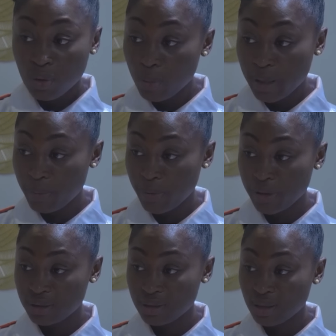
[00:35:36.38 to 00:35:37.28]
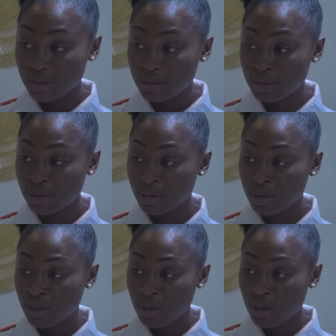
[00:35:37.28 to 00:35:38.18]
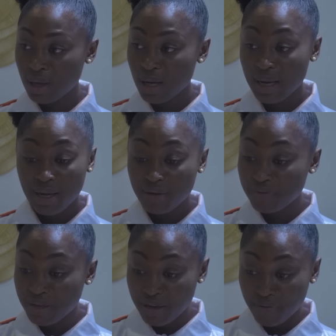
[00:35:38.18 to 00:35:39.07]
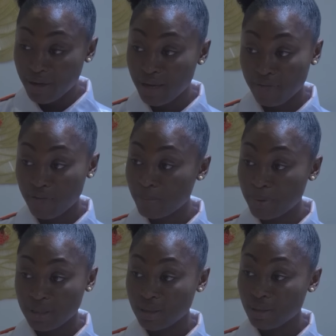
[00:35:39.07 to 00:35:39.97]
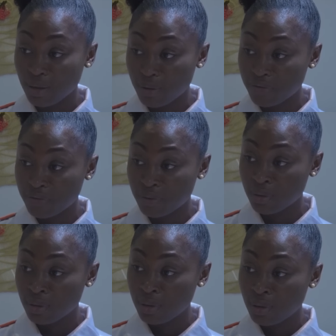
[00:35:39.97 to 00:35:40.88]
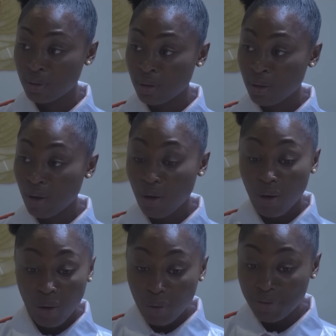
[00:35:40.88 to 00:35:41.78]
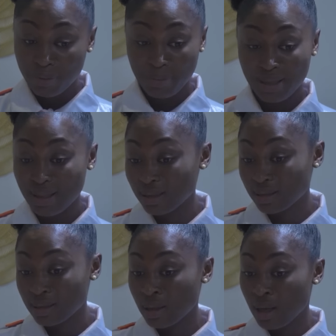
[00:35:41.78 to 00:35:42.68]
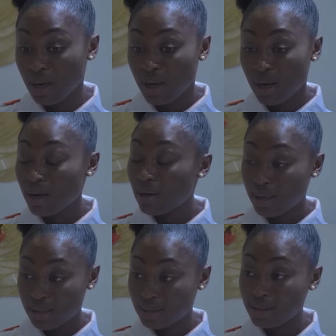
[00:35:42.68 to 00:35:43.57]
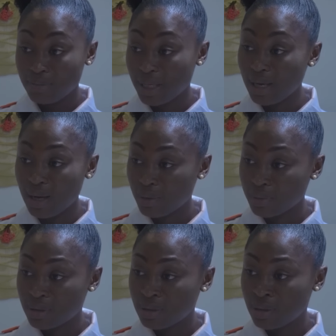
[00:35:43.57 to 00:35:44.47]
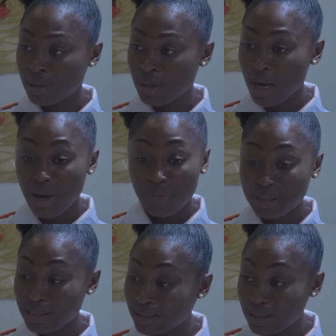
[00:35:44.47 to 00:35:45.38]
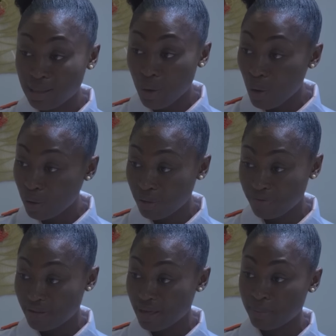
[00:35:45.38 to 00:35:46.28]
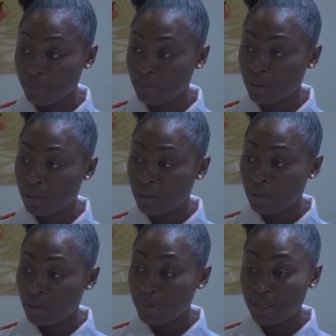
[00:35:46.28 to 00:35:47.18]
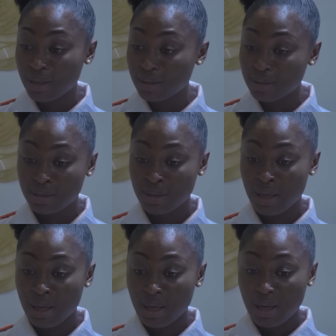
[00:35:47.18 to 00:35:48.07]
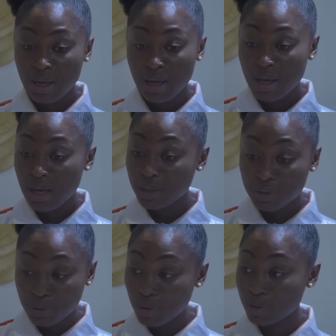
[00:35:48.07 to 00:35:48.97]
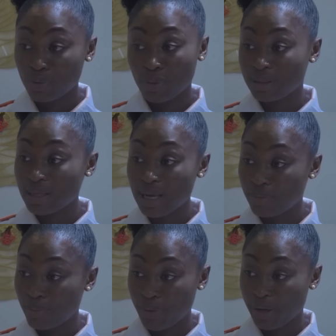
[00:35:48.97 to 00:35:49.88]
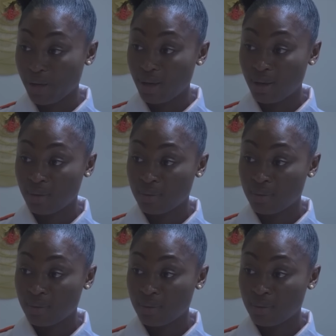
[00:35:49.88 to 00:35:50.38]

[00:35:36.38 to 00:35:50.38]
No, my princess. I have never ever been in love. All the men that are asking me out, I rejected all of them because I do not want heartbreak.